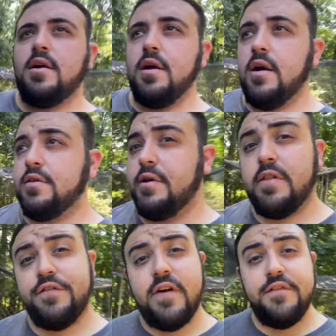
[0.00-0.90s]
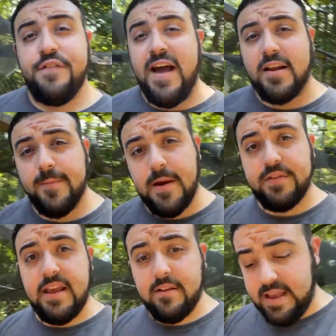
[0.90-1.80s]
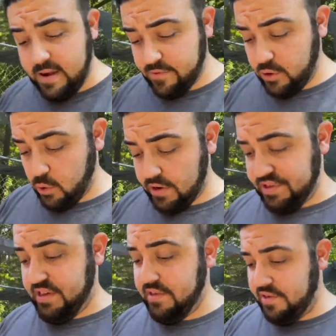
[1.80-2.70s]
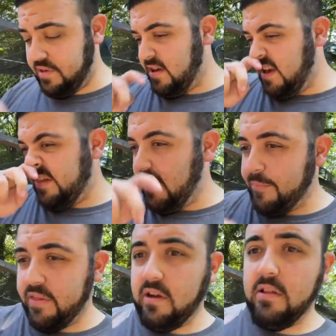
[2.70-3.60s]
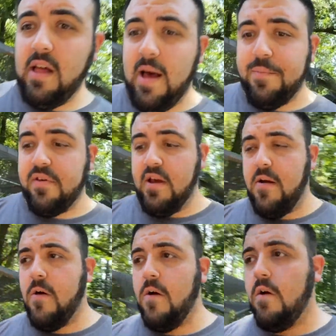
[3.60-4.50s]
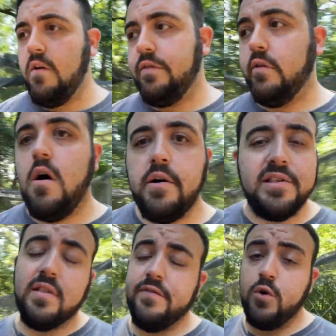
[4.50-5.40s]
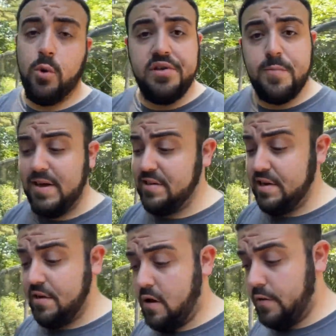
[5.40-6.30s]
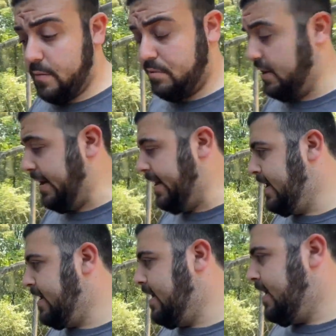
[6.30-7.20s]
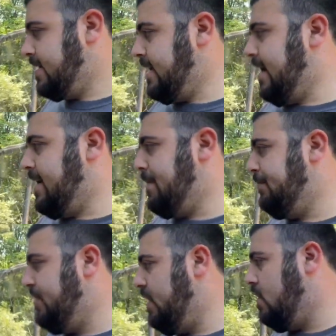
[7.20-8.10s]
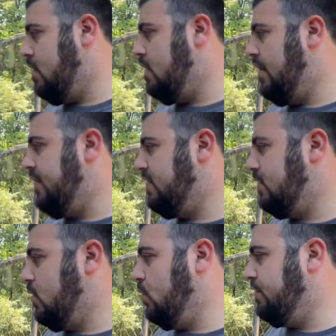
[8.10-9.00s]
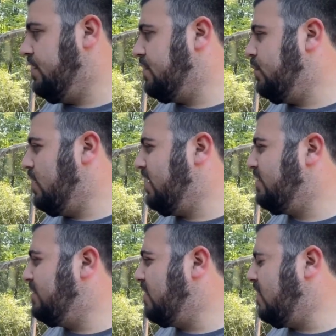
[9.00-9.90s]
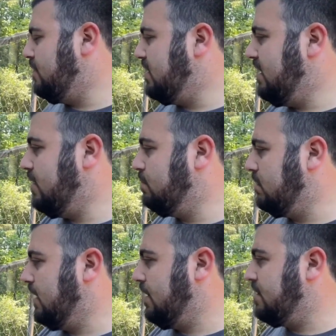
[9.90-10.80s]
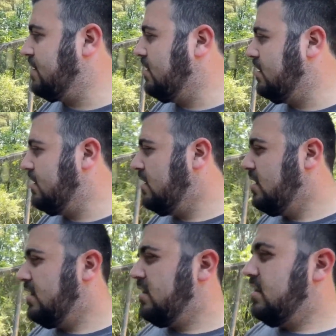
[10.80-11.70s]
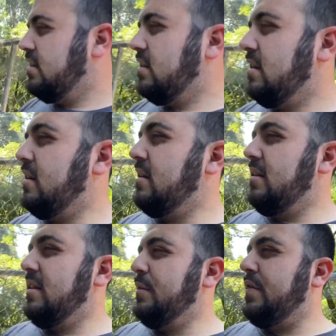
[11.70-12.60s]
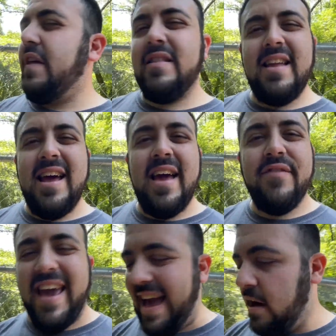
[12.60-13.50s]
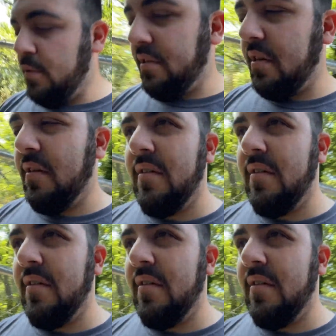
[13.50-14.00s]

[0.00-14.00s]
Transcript: So another fun fact about the Aldabra tortoises, them and the Galops are the longest lived tortoise species on the planet. There are, I think the oldest, why are the dogs eating plants? Like, you would think that I have cows.